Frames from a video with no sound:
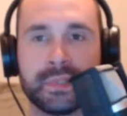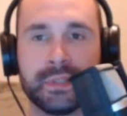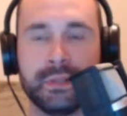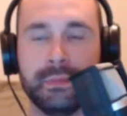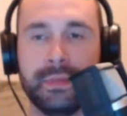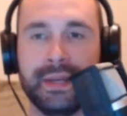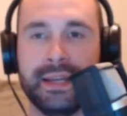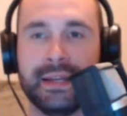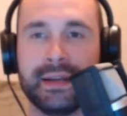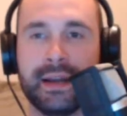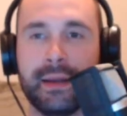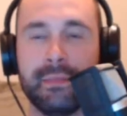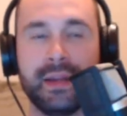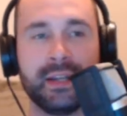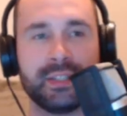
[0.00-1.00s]
Could be.
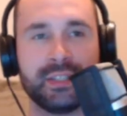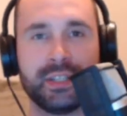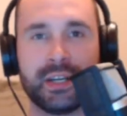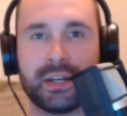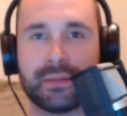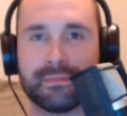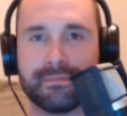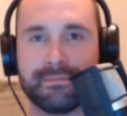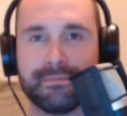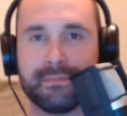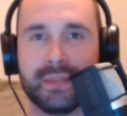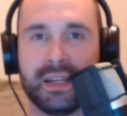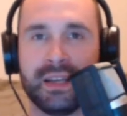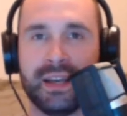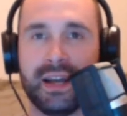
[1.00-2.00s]
I'm not sure.
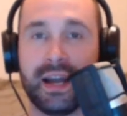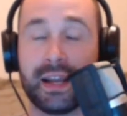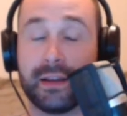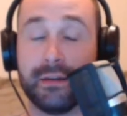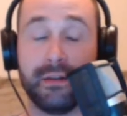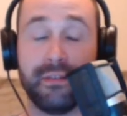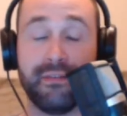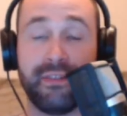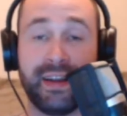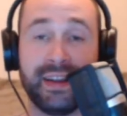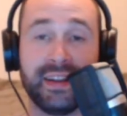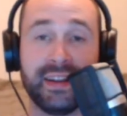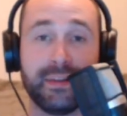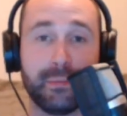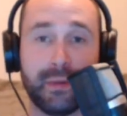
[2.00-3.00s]
I couldn't
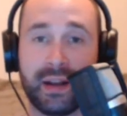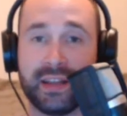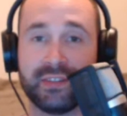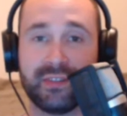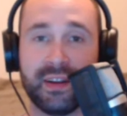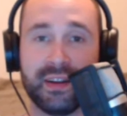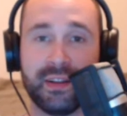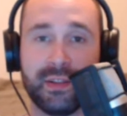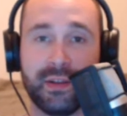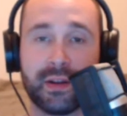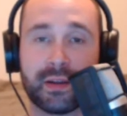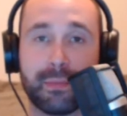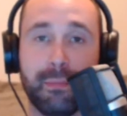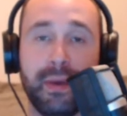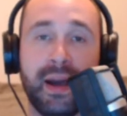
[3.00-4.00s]
find it when I tried to
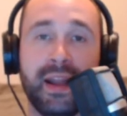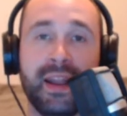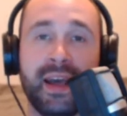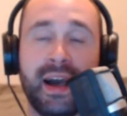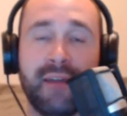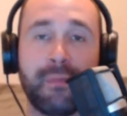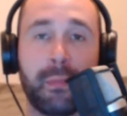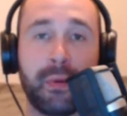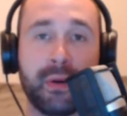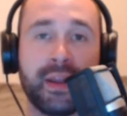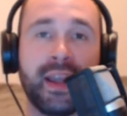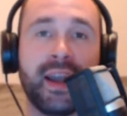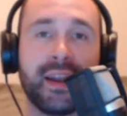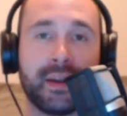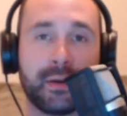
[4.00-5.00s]
look, but I have a
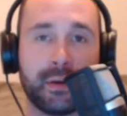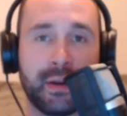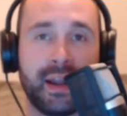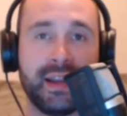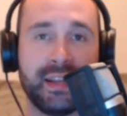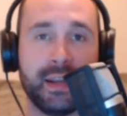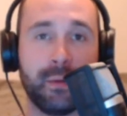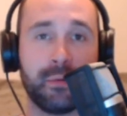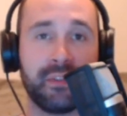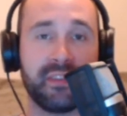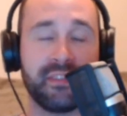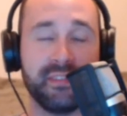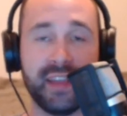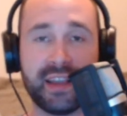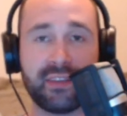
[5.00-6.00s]
pretty good idea where
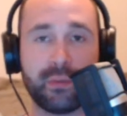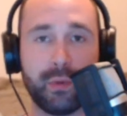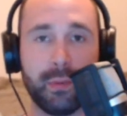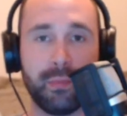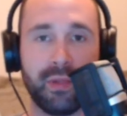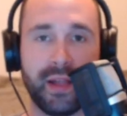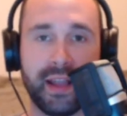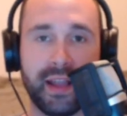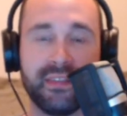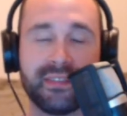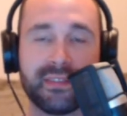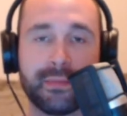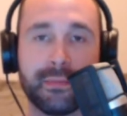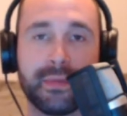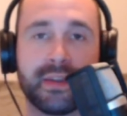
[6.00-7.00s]
this next one
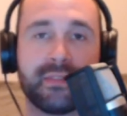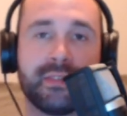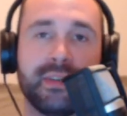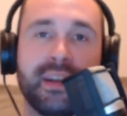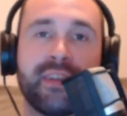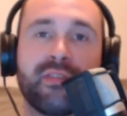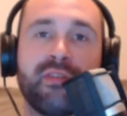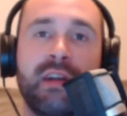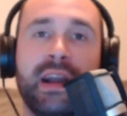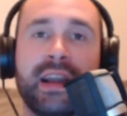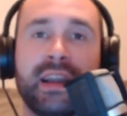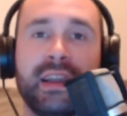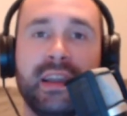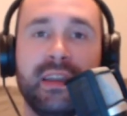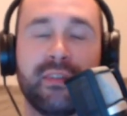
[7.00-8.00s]
plays, because our next
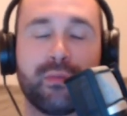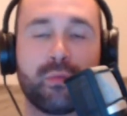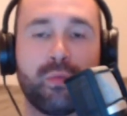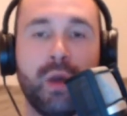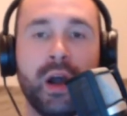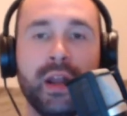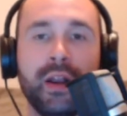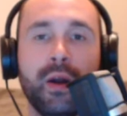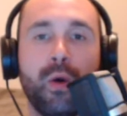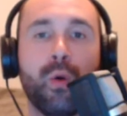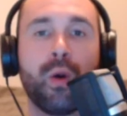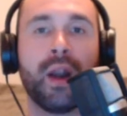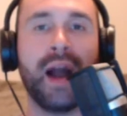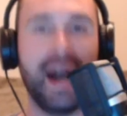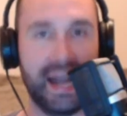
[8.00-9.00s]
track is Run
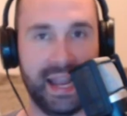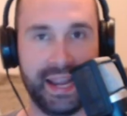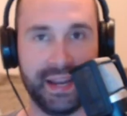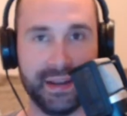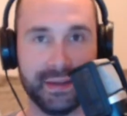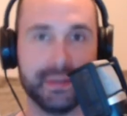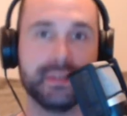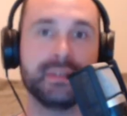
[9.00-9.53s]
or Hide.